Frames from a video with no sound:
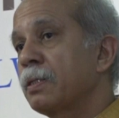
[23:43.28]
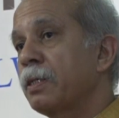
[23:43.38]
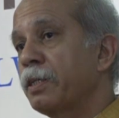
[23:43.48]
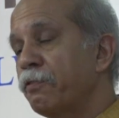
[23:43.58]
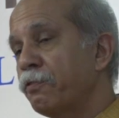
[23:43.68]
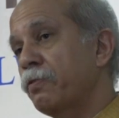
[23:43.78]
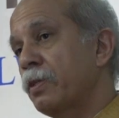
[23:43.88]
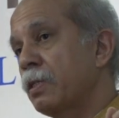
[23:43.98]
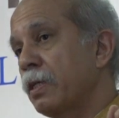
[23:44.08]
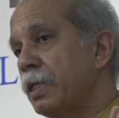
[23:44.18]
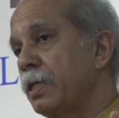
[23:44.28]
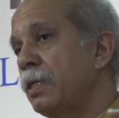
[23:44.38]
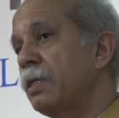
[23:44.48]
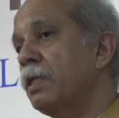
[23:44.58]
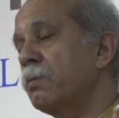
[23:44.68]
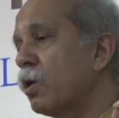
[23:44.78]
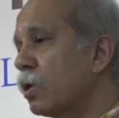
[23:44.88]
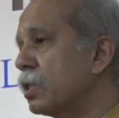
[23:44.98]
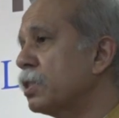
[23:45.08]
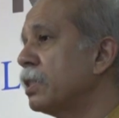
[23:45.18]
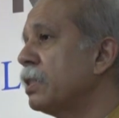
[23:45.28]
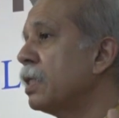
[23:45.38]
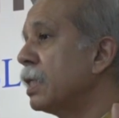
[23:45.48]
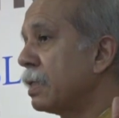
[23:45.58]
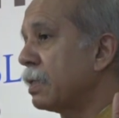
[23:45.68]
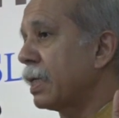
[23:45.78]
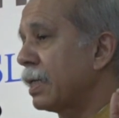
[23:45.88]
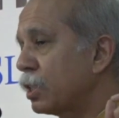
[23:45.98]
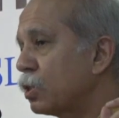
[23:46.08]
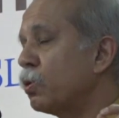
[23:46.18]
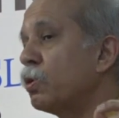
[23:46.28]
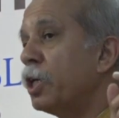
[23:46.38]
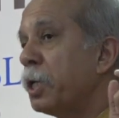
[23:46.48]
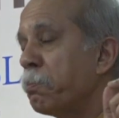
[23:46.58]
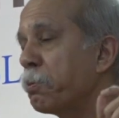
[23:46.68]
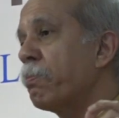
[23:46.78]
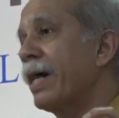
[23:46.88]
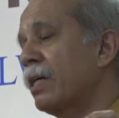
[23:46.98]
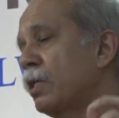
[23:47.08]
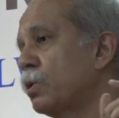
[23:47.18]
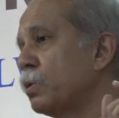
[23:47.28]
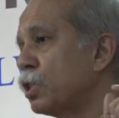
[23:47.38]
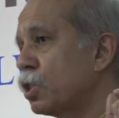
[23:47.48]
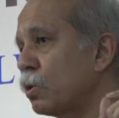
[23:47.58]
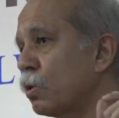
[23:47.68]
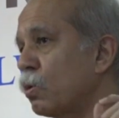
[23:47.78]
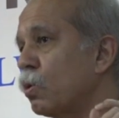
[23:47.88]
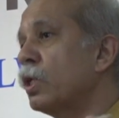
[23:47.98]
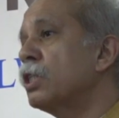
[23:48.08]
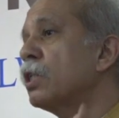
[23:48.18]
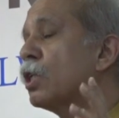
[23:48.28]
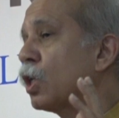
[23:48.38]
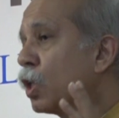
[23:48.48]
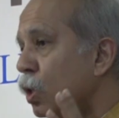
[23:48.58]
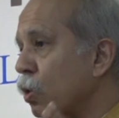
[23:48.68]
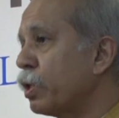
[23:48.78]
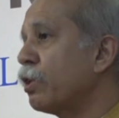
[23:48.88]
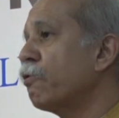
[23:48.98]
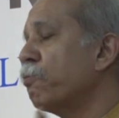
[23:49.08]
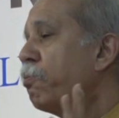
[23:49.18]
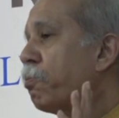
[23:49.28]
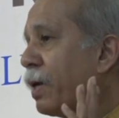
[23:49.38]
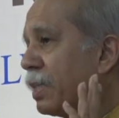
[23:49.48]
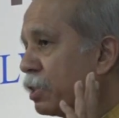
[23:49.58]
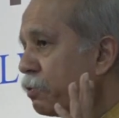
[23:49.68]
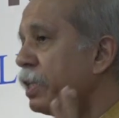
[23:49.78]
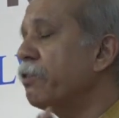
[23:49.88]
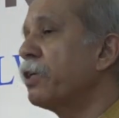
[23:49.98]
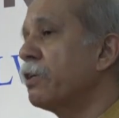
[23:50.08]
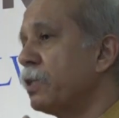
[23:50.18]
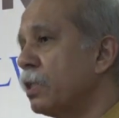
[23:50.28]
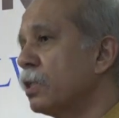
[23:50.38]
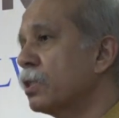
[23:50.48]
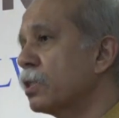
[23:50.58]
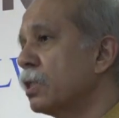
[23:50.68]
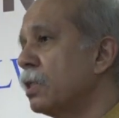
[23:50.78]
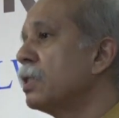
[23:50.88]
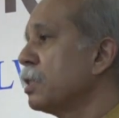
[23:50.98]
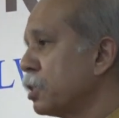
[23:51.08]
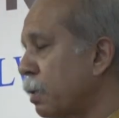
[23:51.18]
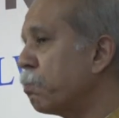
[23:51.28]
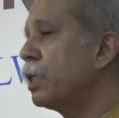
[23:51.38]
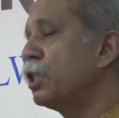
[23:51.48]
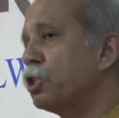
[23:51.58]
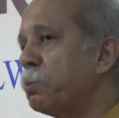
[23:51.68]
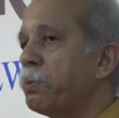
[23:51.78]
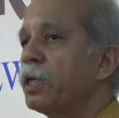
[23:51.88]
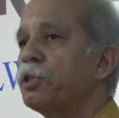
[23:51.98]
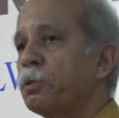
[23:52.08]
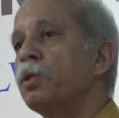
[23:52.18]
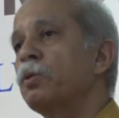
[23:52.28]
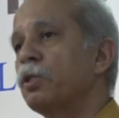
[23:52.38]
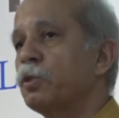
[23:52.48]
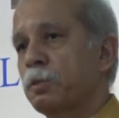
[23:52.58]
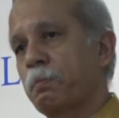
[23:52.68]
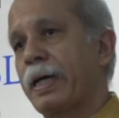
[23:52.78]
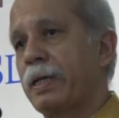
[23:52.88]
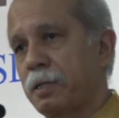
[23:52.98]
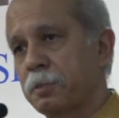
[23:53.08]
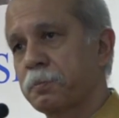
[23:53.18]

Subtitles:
that if the Indian democracy has to limp back to its original glory of past 25 years, somebody should pay a tribute to this man.